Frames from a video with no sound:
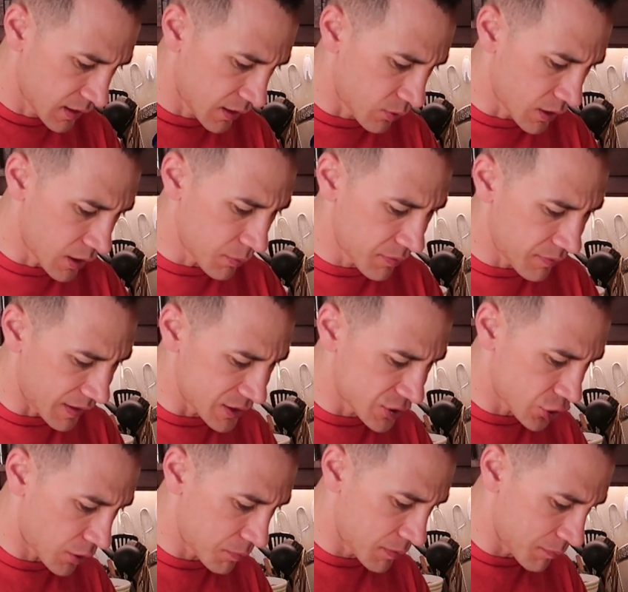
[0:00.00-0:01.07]
It would help if I
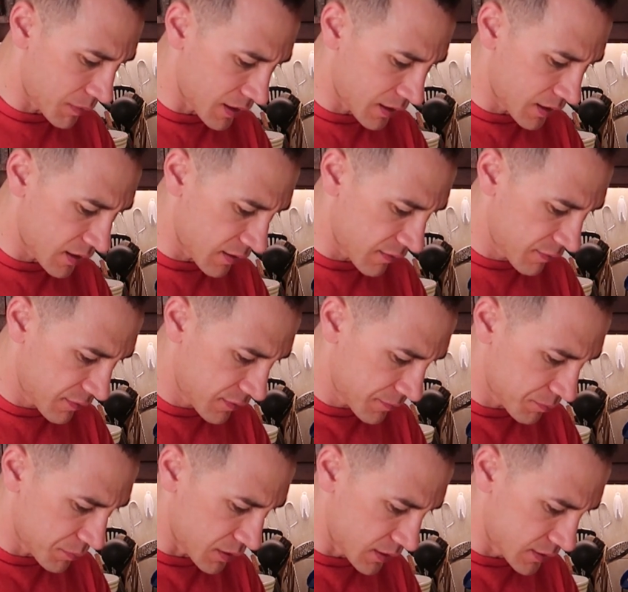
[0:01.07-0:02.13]
sharpened my knife,
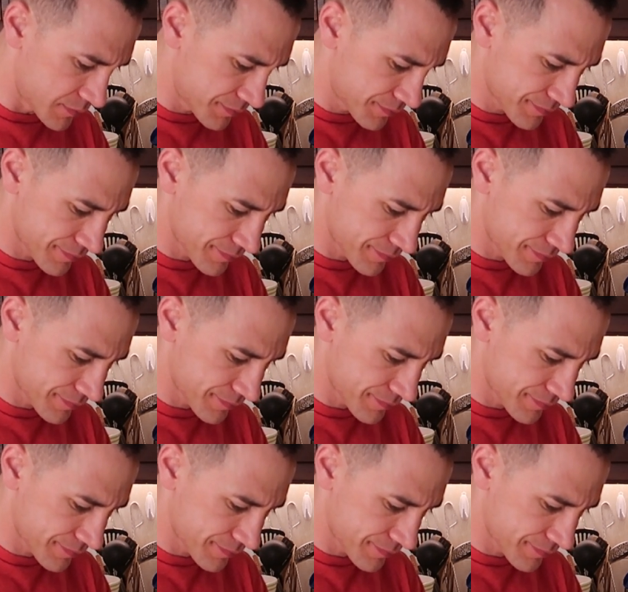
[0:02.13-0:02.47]
but